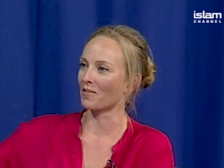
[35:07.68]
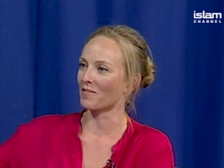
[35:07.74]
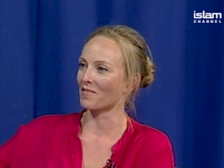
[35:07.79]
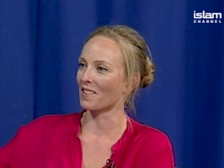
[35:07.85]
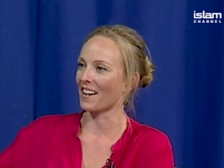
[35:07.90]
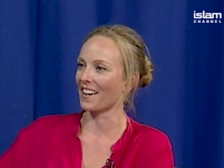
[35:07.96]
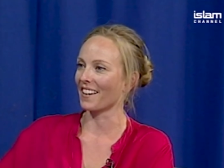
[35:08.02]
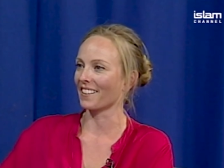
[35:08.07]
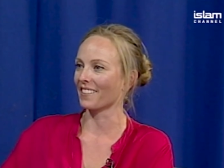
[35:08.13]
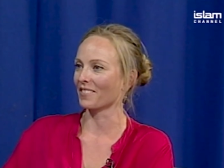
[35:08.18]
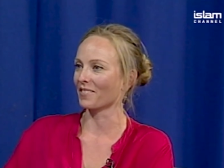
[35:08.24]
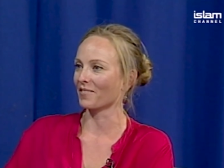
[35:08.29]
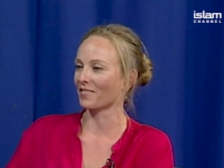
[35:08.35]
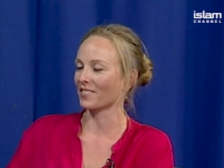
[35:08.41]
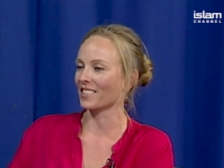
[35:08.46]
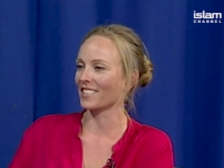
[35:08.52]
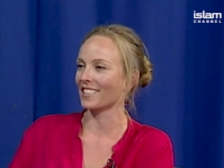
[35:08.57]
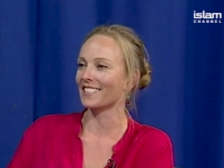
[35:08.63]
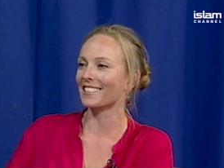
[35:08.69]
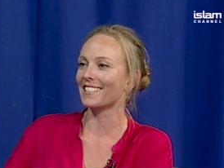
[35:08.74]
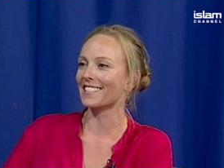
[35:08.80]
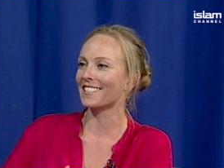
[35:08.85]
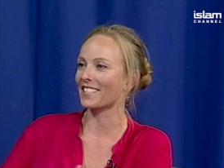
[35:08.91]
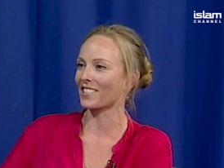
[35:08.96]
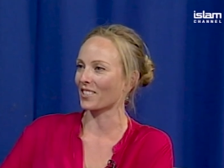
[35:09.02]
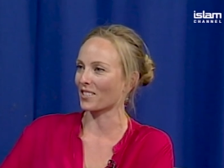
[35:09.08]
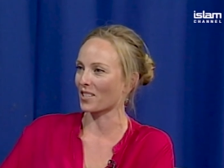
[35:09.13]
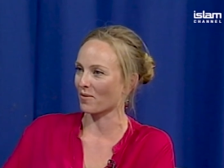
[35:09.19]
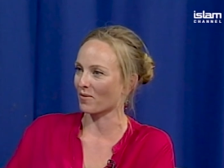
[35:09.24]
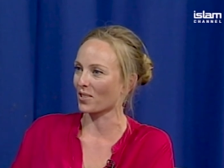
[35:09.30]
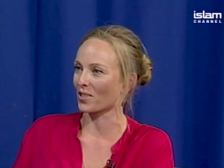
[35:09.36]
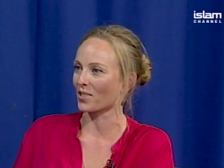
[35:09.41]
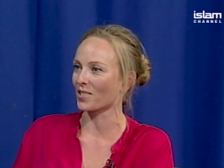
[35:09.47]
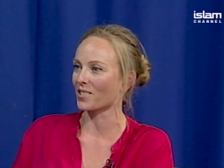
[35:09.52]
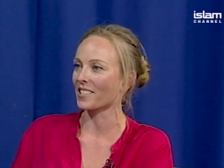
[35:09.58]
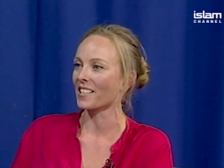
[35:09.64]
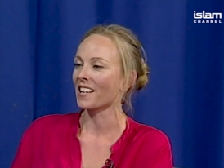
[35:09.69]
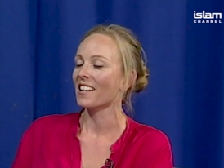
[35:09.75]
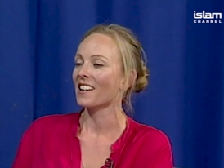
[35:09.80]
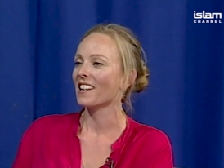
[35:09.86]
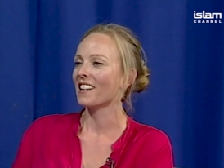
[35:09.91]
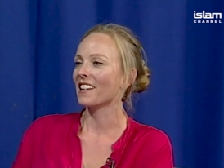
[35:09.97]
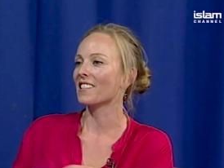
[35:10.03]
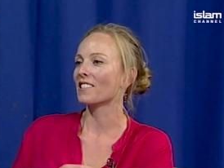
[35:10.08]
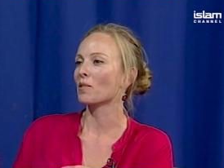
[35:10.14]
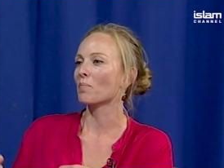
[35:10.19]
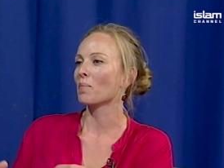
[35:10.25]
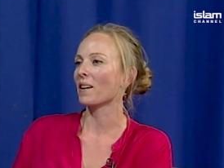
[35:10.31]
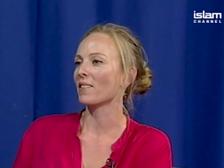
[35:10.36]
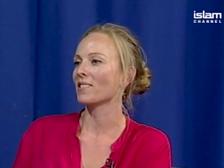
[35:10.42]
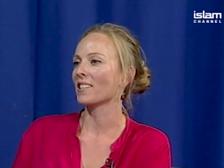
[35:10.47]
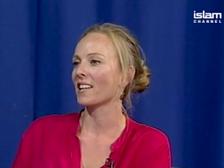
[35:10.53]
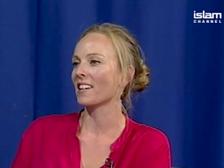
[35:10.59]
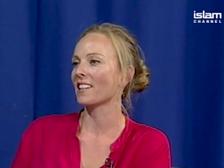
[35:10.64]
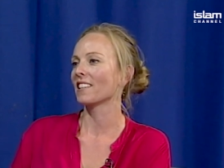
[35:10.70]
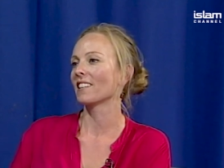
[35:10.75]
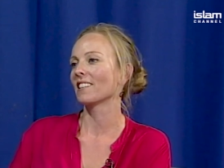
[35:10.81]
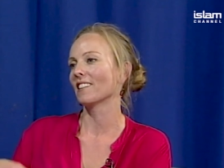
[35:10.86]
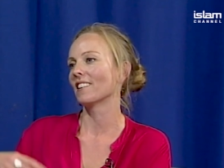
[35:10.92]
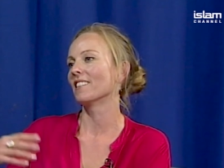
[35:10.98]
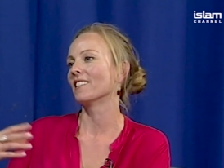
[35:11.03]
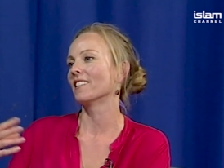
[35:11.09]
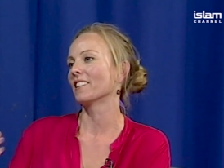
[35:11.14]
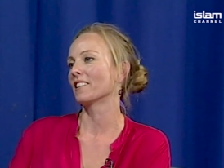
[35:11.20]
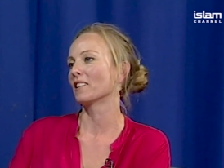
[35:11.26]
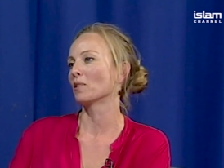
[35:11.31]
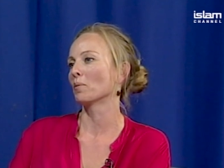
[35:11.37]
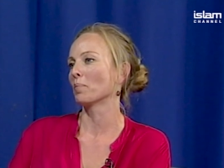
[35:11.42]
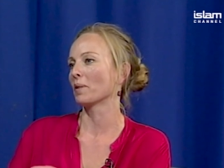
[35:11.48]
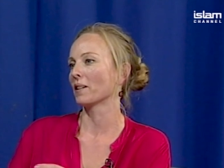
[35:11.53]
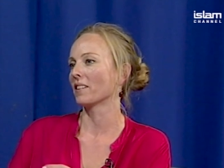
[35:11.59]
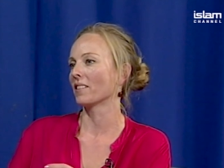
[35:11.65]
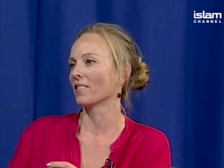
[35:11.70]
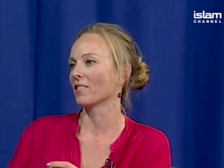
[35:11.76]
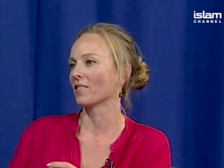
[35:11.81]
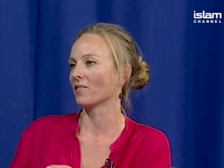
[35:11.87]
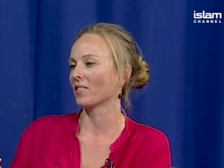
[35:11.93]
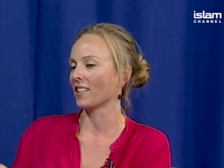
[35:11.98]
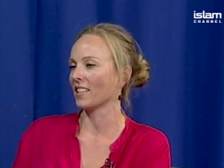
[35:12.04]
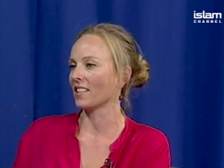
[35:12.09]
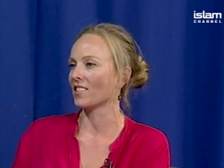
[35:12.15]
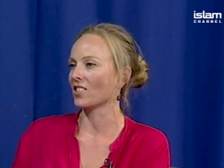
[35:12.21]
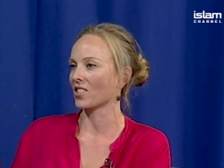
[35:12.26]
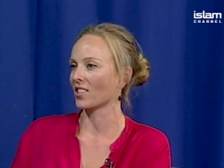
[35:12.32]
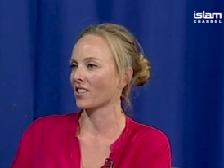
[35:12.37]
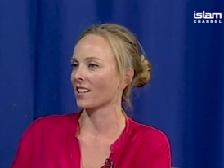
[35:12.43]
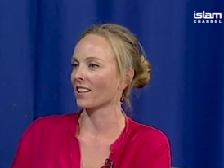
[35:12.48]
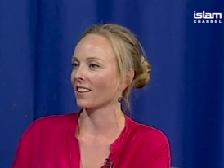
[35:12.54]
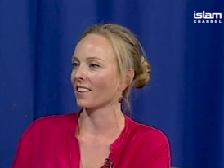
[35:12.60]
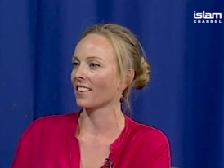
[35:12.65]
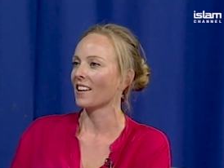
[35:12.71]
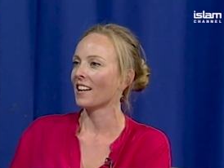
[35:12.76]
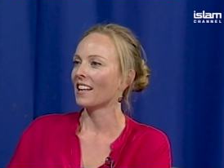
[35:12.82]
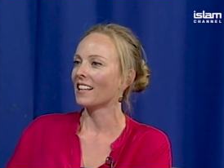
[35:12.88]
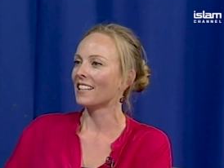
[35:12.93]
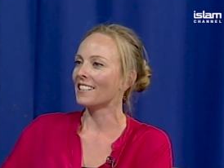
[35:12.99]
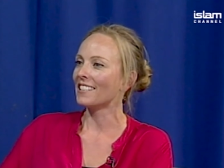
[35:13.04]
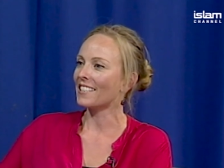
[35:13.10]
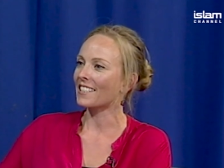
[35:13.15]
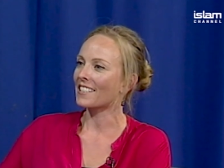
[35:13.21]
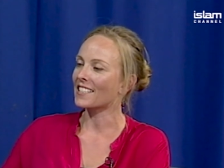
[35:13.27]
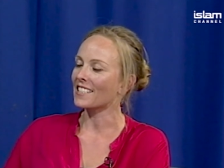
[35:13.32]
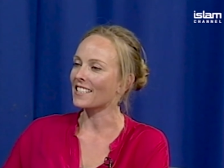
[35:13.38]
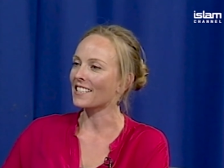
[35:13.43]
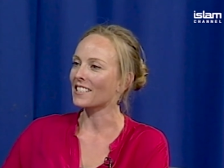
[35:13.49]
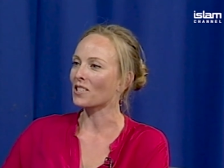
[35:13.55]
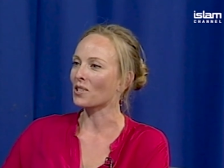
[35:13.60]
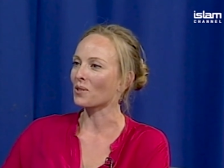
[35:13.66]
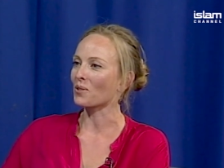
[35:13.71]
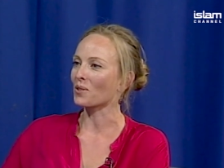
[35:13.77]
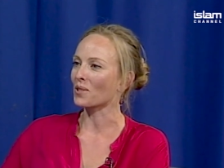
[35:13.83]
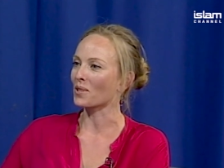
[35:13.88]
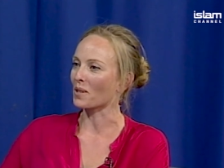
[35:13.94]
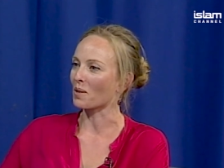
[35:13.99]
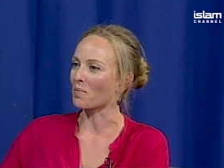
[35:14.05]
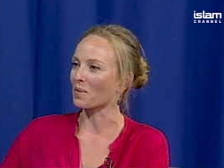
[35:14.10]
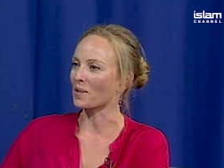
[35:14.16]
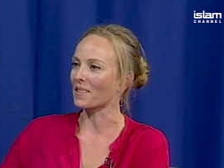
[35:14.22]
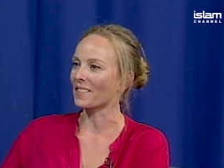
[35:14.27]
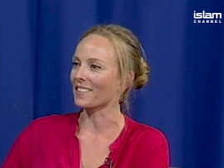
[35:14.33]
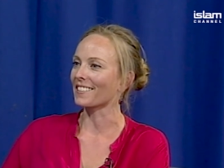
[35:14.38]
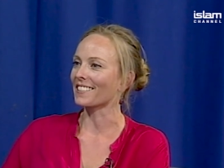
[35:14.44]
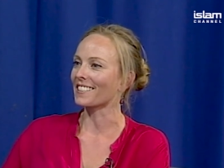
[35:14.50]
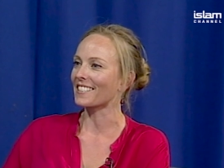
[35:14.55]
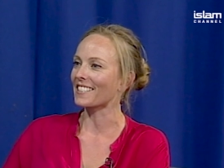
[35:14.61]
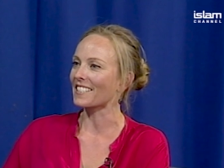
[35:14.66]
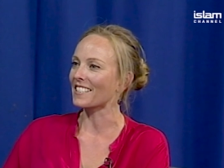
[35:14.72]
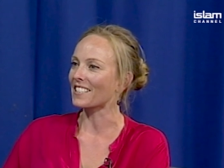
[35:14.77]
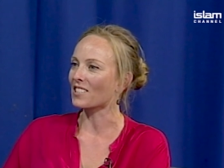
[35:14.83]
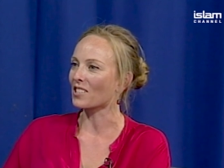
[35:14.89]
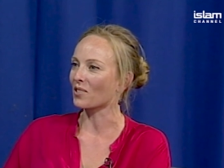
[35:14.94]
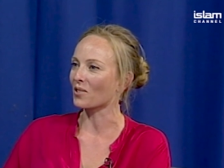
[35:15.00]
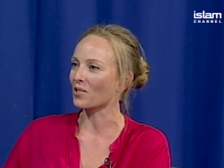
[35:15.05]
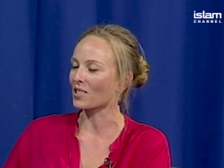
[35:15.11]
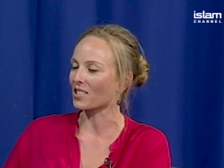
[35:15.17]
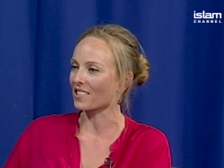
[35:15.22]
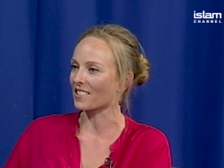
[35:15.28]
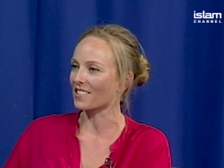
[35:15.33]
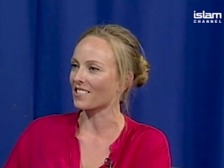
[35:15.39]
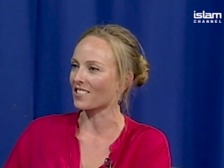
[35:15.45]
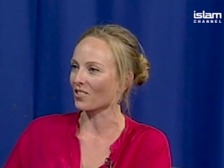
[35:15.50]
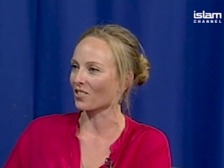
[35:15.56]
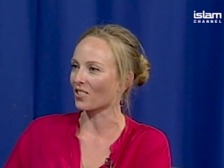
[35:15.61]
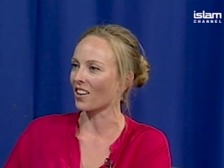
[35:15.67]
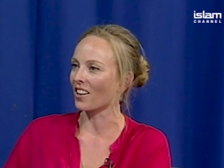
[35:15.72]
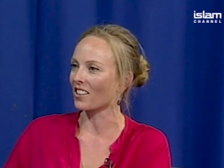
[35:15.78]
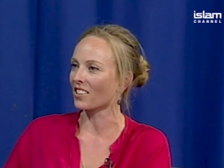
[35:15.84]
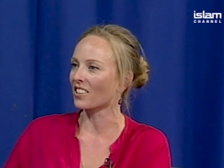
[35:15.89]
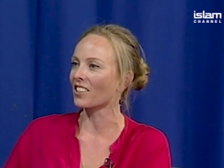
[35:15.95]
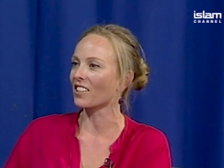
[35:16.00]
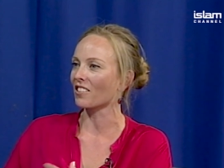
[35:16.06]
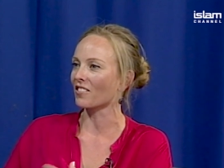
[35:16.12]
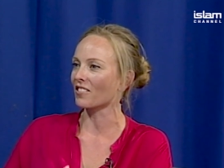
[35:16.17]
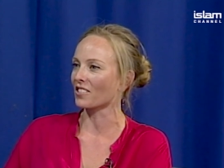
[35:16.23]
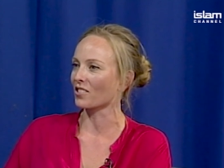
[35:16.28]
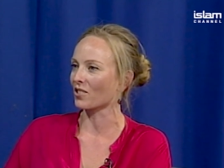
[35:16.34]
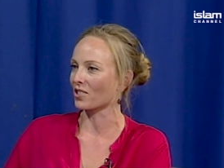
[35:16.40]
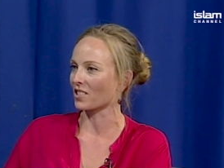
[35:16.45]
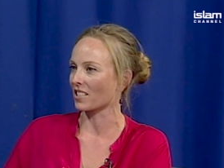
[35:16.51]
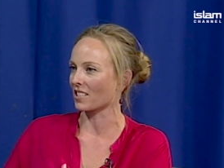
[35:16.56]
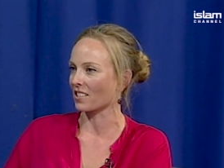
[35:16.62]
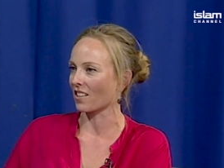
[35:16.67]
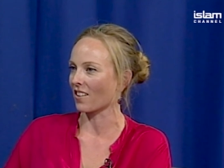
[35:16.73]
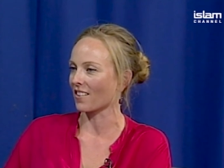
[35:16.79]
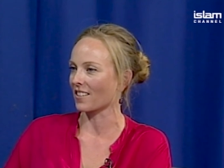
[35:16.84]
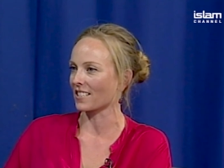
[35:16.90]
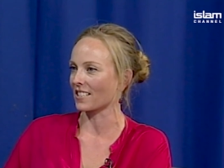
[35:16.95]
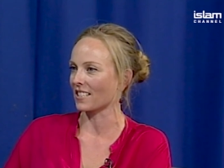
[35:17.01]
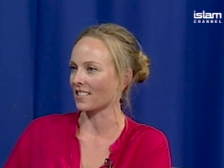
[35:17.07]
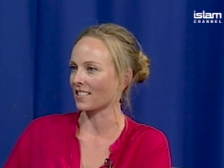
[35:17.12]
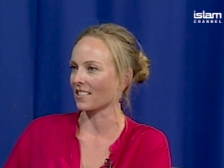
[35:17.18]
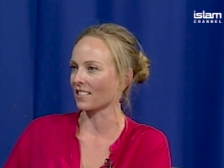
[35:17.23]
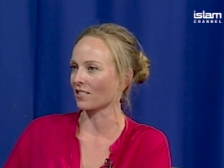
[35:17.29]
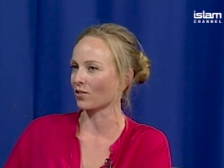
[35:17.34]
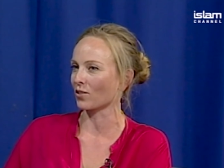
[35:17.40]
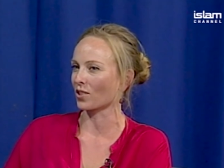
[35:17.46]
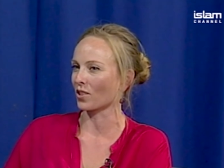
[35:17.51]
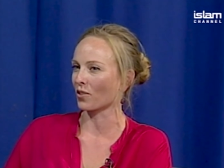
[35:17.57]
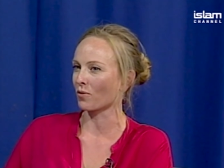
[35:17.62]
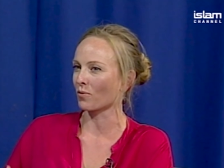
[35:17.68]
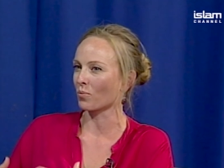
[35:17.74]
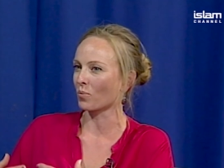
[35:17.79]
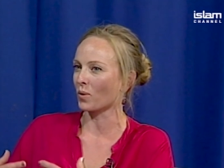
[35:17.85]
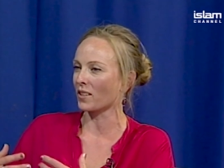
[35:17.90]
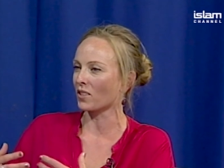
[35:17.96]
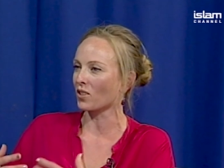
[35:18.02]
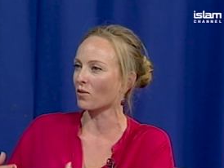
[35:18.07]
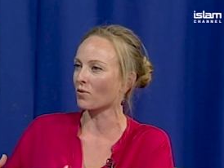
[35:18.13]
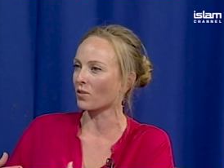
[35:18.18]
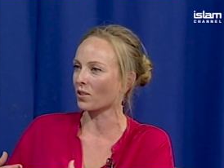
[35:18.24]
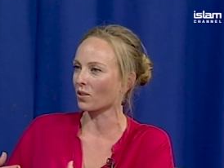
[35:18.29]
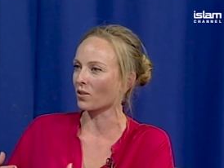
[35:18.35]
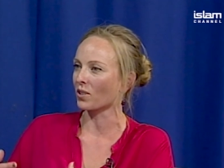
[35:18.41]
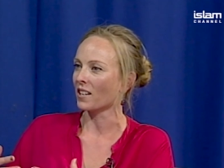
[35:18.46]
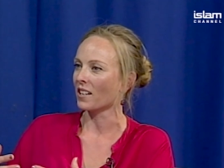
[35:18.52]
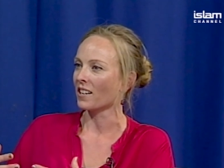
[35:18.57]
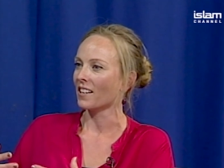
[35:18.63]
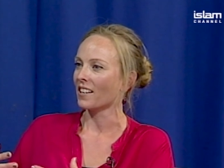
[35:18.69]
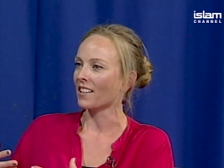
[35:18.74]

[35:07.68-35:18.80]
array of delicious foods, it's about taking a little bit of each thing, listening to your stomach, listening to your your hunger and your satiety signal. So when you feel